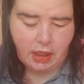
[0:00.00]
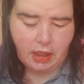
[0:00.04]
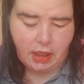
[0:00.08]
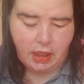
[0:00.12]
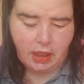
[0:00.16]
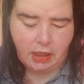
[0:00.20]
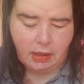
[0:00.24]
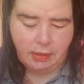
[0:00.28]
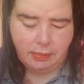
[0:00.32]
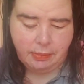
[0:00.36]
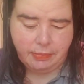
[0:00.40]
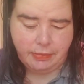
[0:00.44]

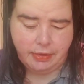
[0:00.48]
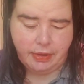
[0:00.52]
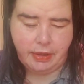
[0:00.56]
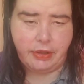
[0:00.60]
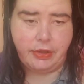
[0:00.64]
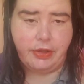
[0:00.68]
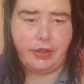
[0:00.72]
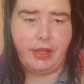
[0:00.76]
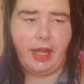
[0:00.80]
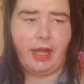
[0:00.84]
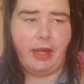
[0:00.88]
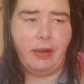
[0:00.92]
Um,
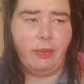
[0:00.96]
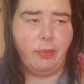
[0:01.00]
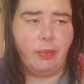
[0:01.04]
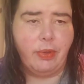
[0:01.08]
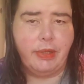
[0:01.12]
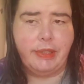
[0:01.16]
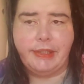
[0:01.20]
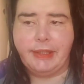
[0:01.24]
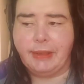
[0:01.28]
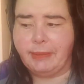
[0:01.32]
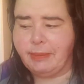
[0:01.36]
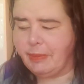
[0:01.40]
that
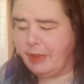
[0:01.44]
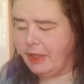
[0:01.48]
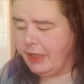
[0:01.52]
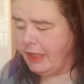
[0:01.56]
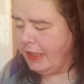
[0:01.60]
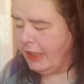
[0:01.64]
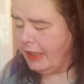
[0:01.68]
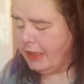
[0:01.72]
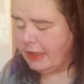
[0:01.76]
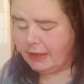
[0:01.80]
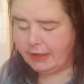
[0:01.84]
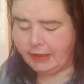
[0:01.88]
was a
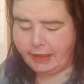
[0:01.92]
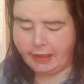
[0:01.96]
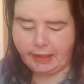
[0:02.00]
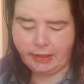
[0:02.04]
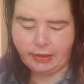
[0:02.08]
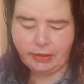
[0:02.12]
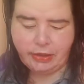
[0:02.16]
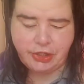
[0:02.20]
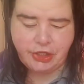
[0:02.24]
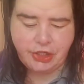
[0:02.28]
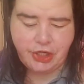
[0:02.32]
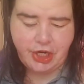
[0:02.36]
mini
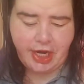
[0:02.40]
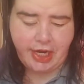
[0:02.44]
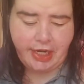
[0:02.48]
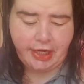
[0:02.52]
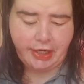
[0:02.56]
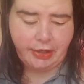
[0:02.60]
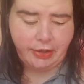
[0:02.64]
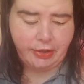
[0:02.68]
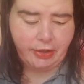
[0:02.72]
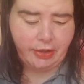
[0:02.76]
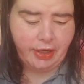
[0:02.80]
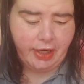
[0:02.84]
Claire
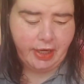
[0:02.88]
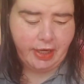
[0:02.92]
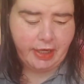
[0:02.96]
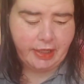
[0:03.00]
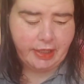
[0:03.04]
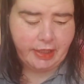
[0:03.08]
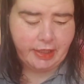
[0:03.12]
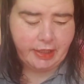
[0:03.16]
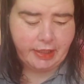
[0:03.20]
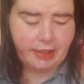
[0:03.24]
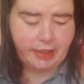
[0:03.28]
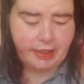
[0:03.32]
shaker,
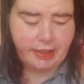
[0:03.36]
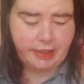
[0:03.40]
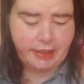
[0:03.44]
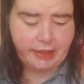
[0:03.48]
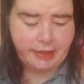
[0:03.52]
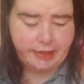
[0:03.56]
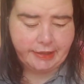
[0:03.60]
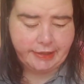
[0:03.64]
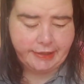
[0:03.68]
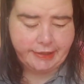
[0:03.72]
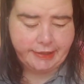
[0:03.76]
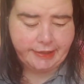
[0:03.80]
and it
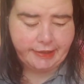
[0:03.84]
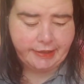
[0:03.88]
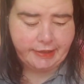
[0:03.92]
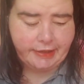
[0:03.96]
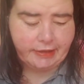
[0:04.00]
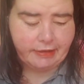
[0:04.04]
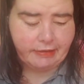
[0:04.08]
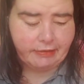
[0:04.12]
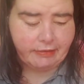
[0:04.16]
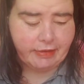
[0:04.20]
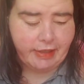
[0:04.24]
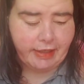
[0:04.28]
is,
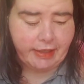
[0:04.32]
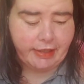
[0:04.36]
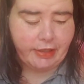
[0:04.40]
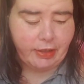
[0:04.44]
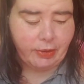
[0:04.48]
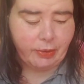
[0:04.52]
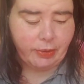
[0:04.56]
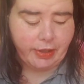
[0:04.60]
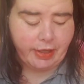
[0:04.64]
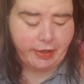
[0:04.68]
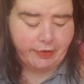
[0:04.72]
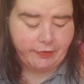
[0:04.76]
they
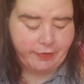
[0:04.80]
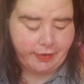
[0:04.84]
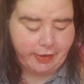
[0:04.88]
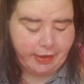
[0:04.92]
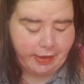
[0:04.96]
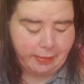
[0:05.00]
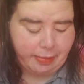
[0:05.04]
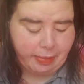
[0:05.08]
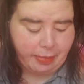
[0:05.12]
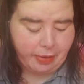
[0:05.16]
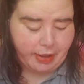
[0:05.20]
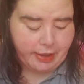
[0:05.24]
don't give
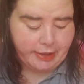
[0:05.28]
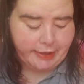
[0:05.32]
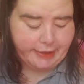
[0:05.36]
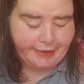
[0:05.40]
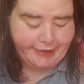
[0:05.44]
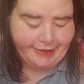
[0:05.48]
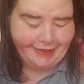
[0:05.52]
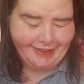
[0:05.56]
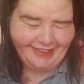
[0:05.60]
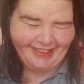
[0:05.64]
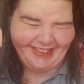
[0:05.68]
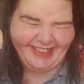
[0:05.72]
any
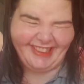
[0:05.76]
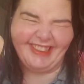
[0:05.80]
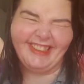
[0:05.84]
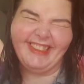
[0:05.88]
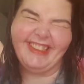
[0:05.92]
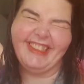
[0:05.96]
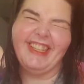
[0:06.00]
prices.